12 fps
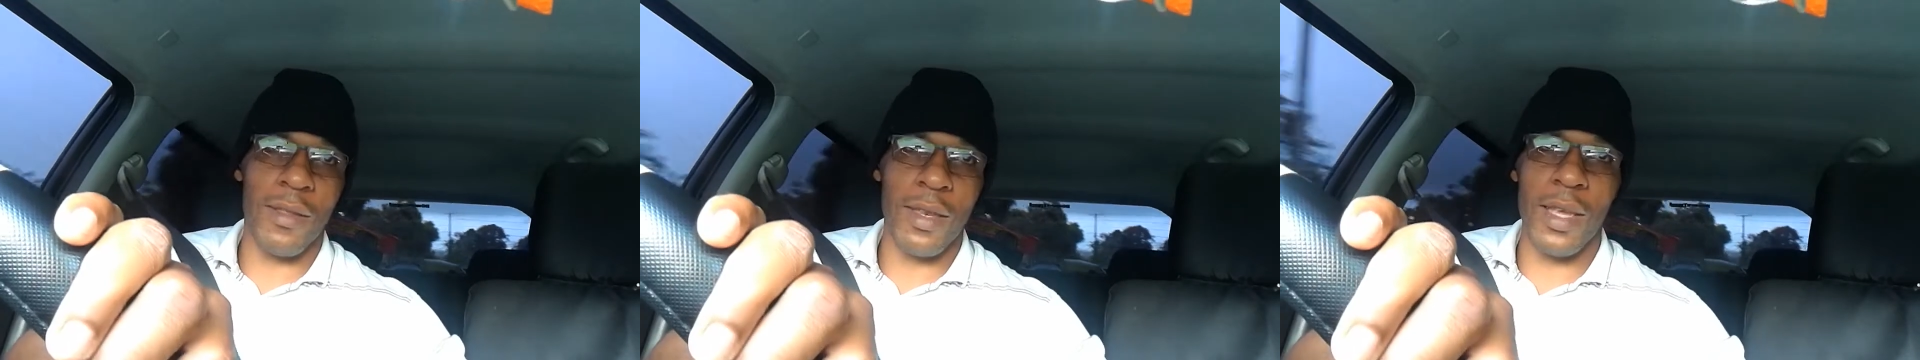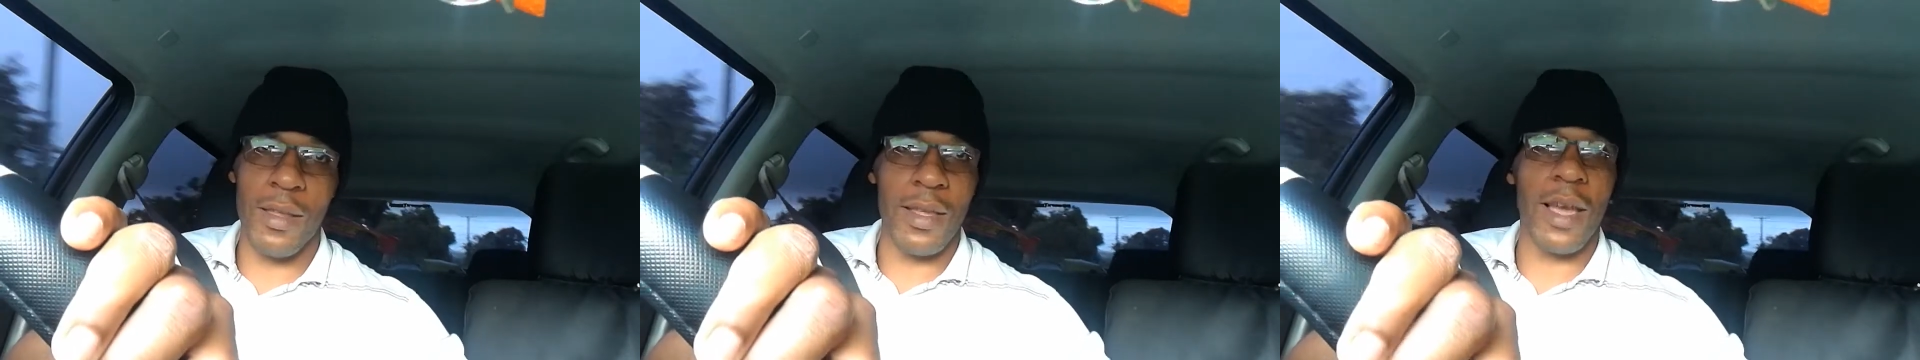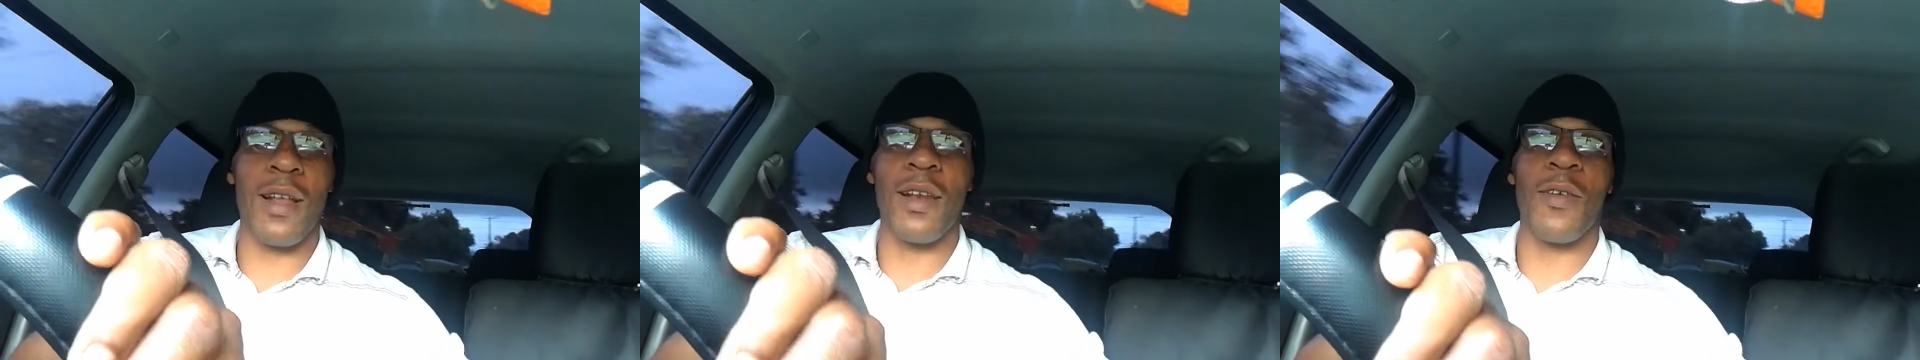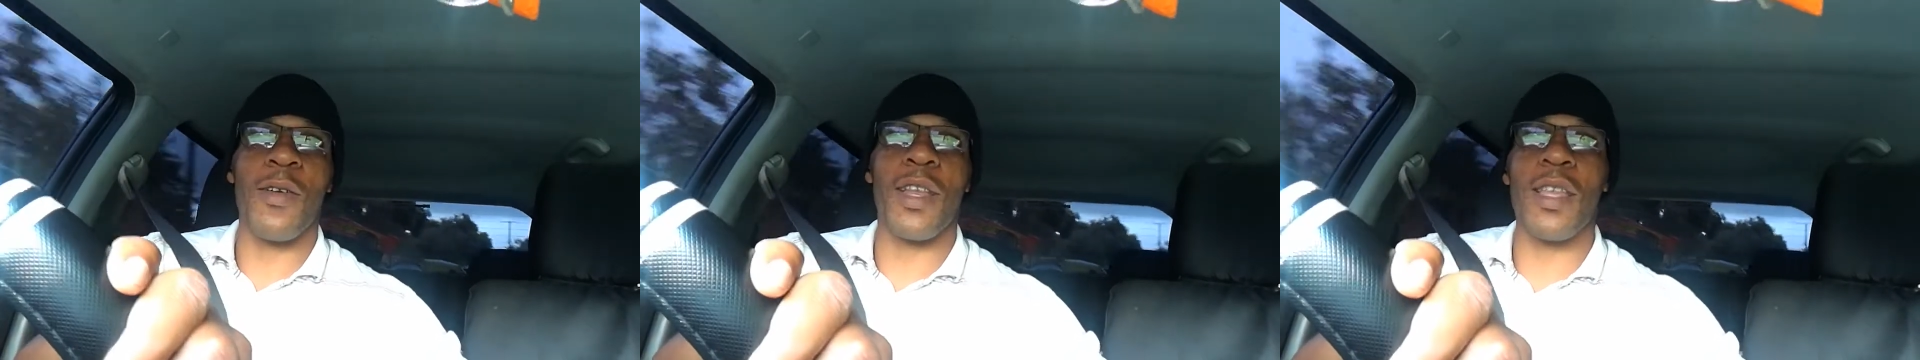exactly
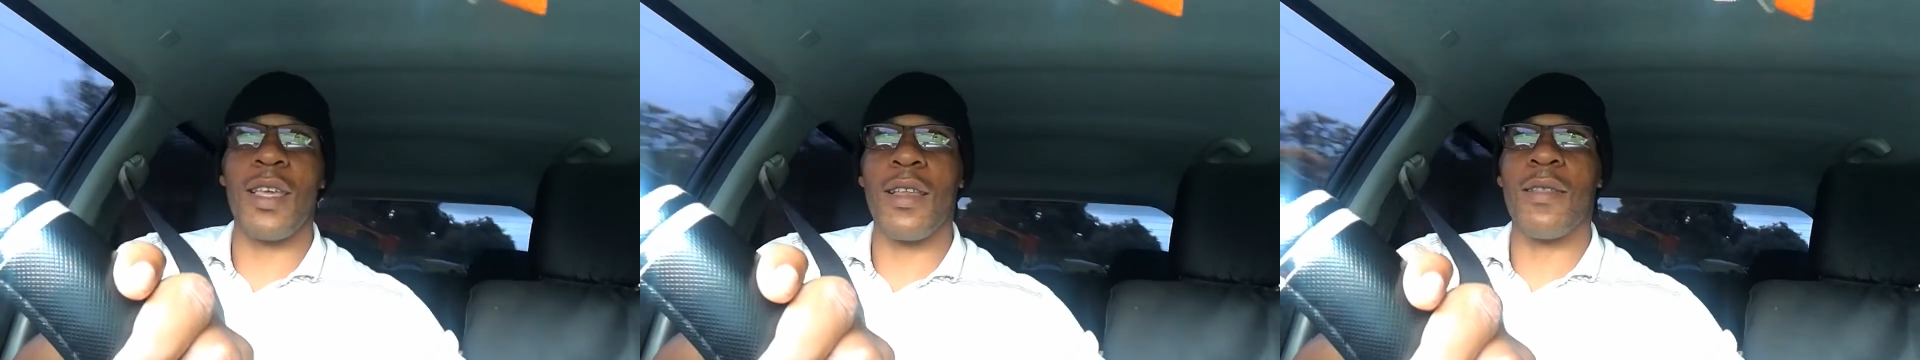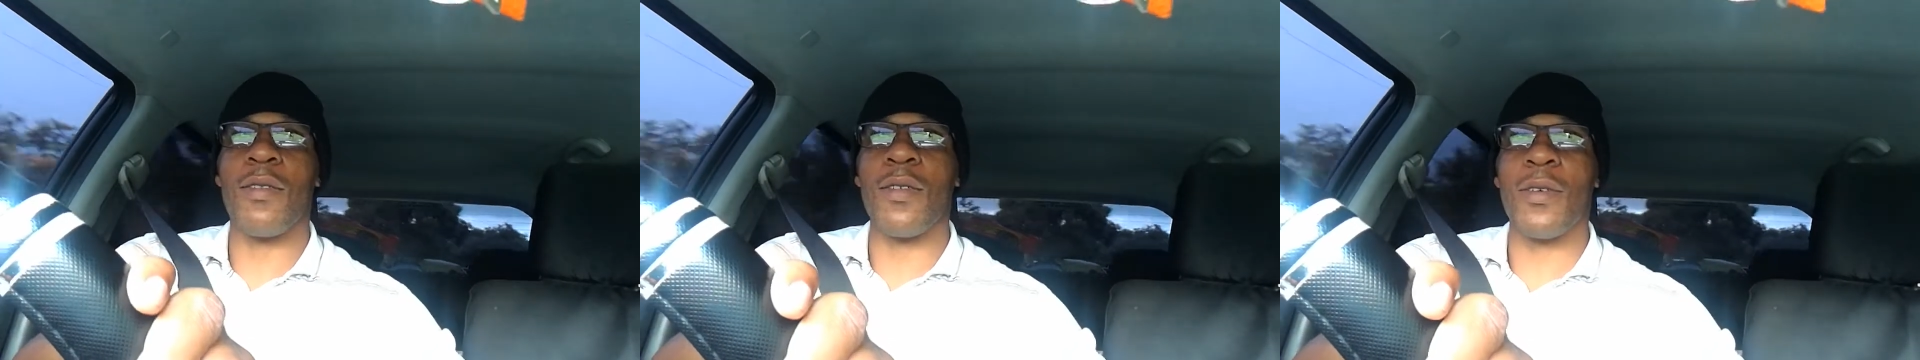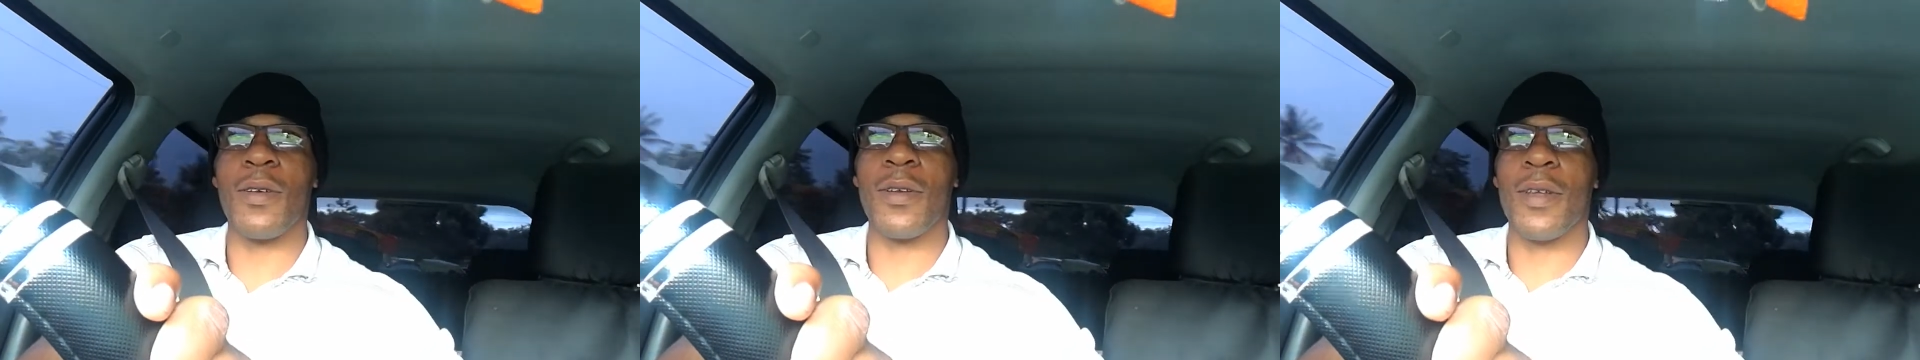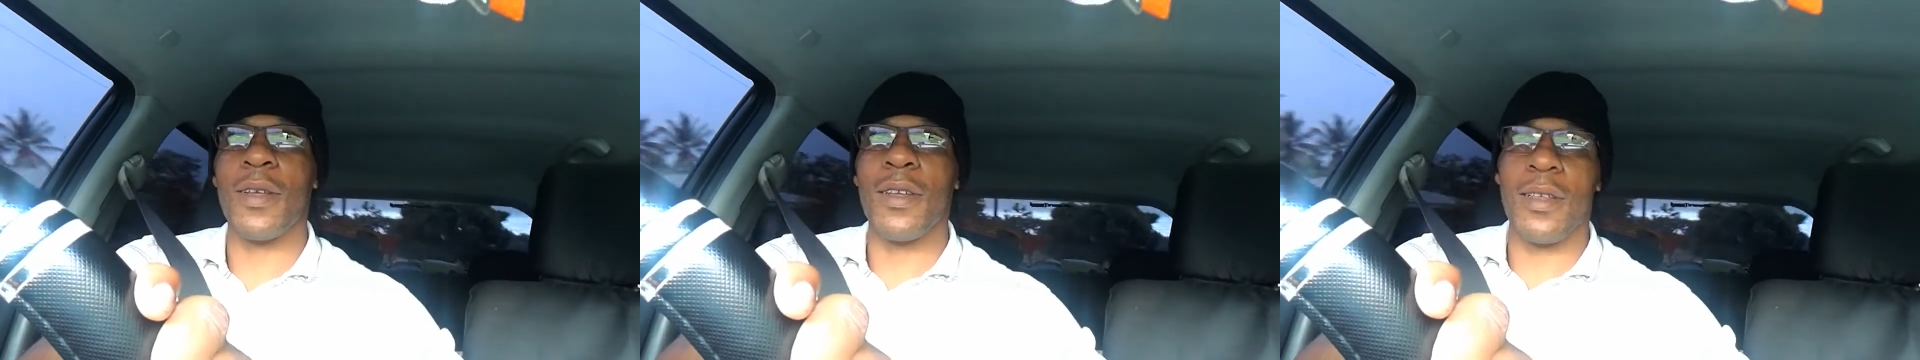ready yet, so
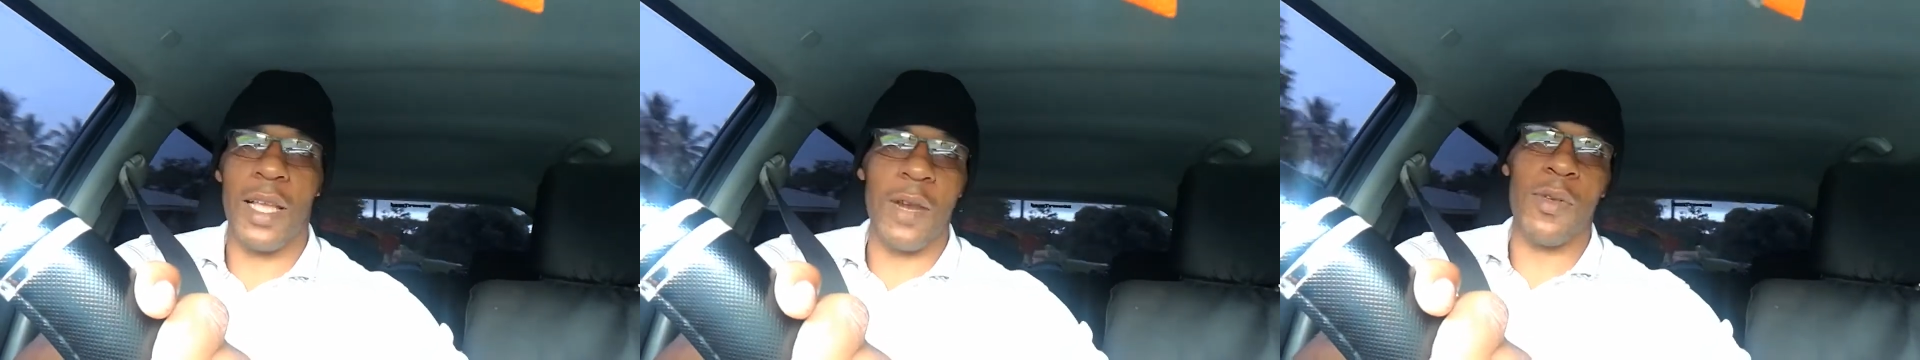that